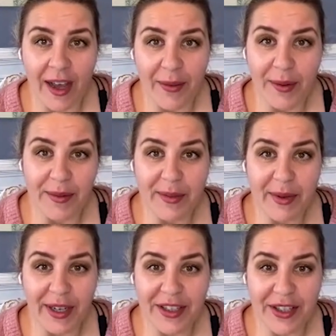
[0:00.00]
I will
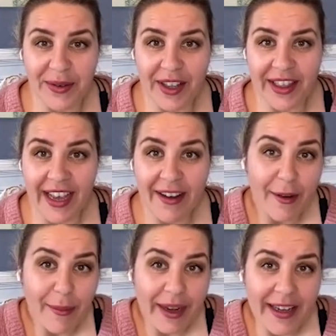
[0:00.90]
respond to you on that,
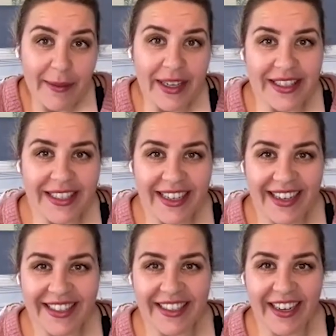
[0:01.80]
or my email,
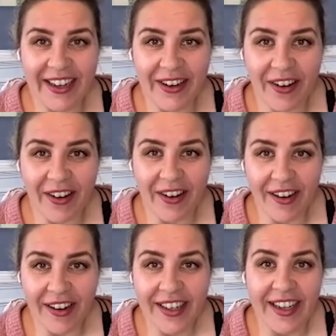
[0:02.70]

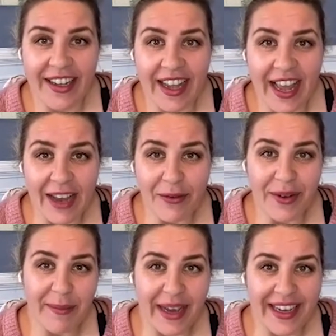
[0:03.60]

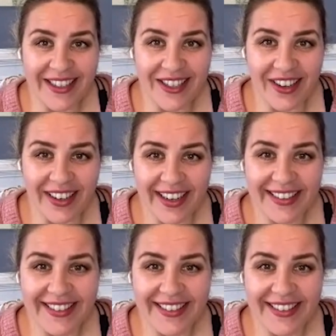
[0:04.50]
didir@remax.net.